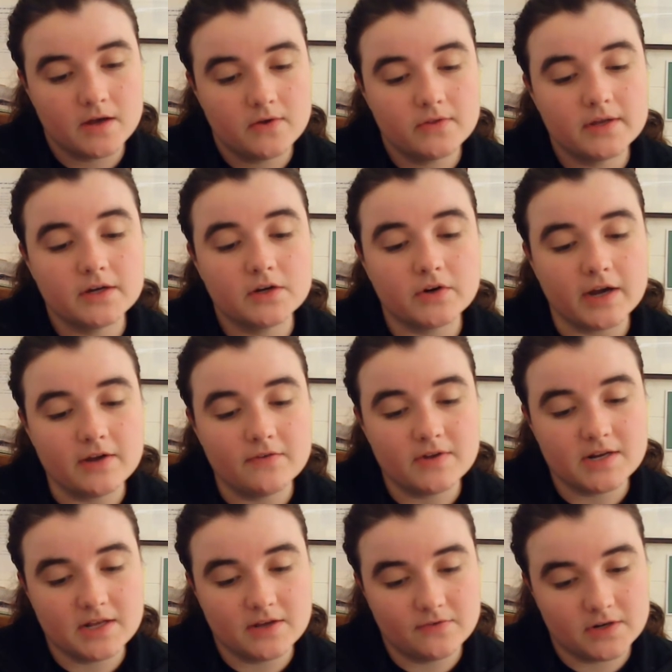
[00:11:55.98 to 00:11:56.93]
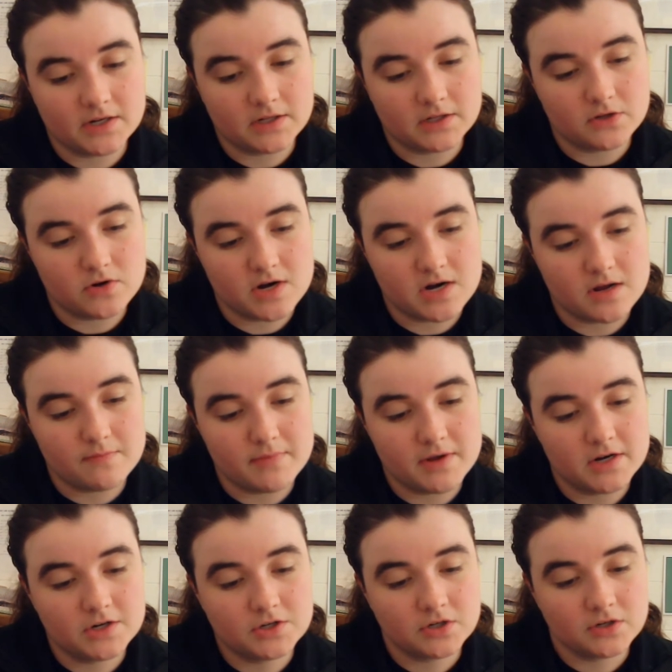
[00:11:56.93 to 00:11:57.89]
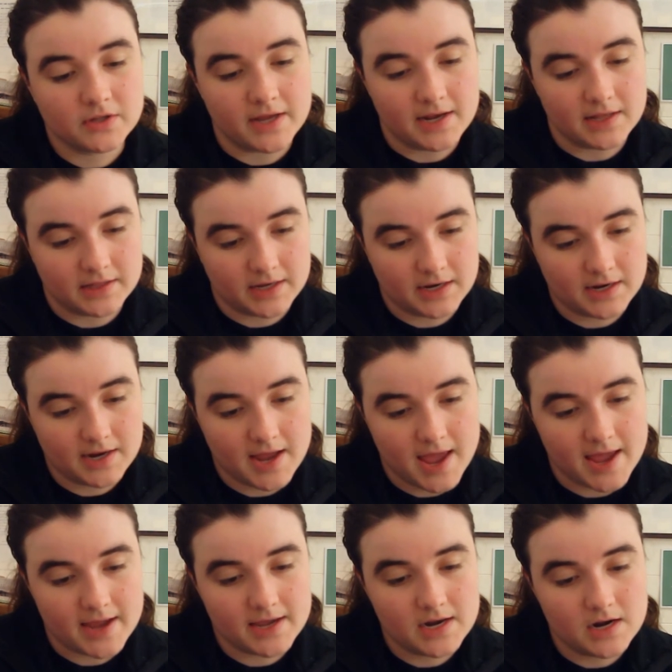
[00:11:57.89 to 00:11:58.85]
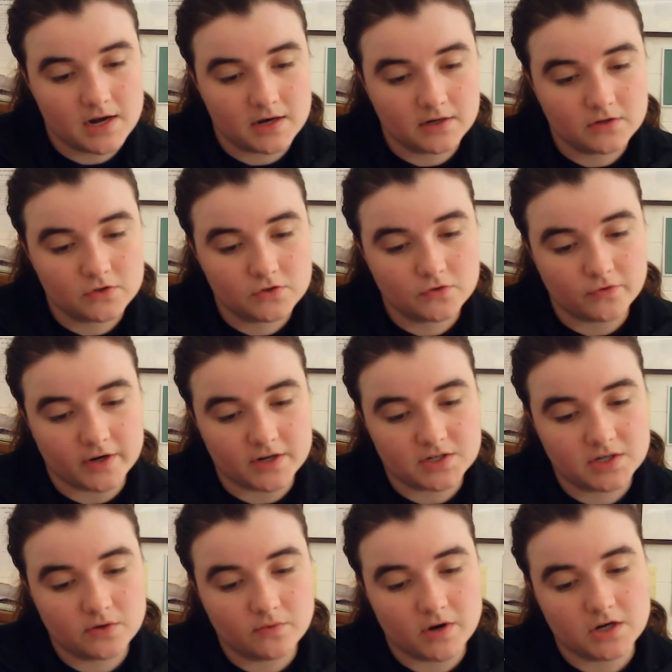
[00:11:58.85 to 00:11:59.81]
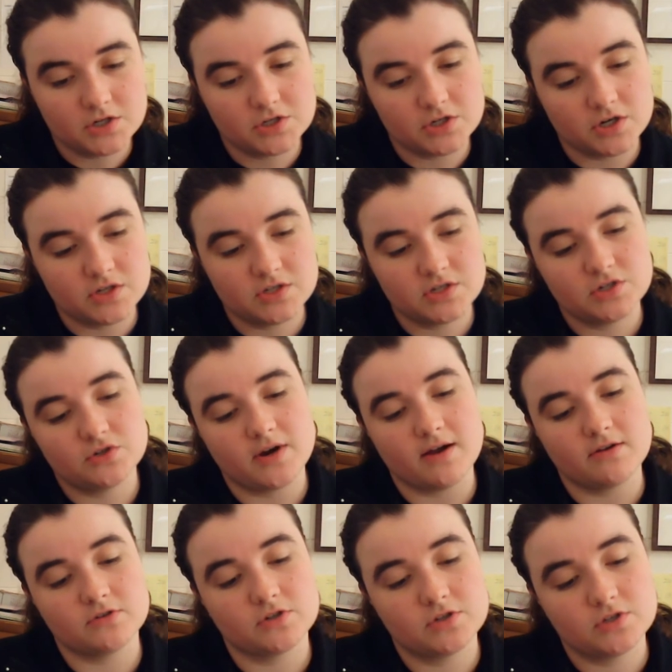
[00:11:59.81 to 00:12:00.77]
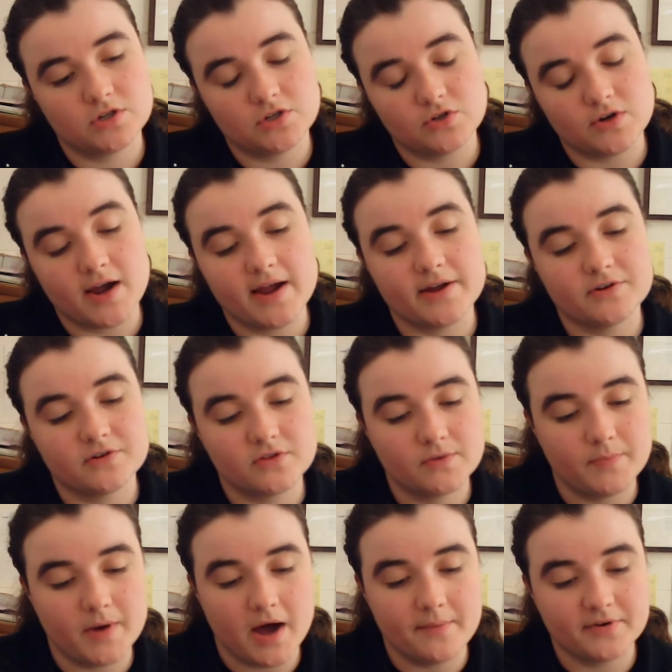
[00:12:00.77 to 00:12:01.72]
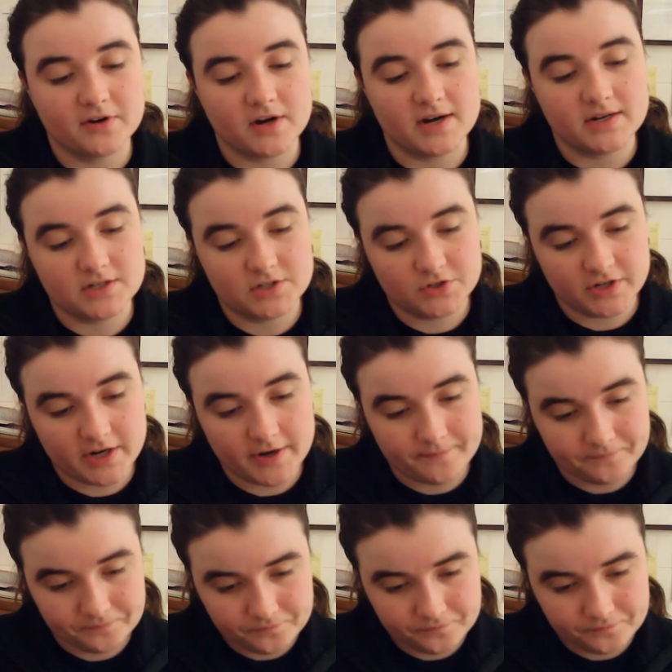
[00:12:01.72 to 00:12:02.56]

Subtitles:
The engraving even included a miniature Ling Ling, hanging Uncle's freshly washed shirts and trousers to dry under the pomegranate tree.